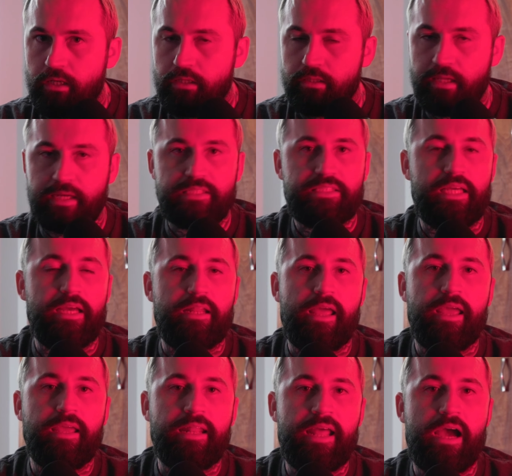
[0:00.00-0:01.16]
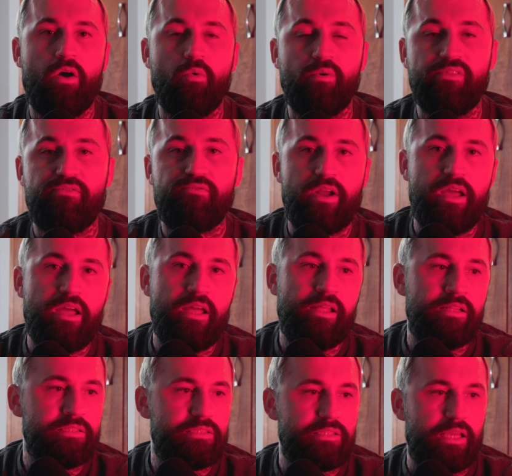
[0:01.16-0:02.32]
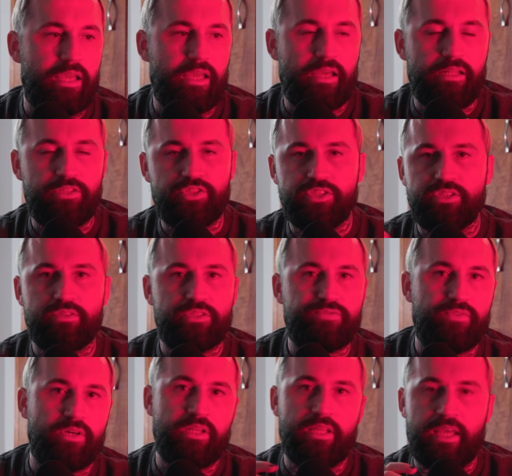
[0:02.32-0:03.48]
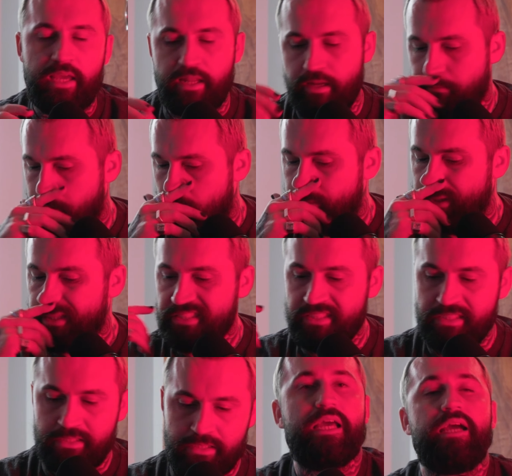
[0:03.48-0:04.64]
like I said, hanging out with friends and just those fun, candid moments.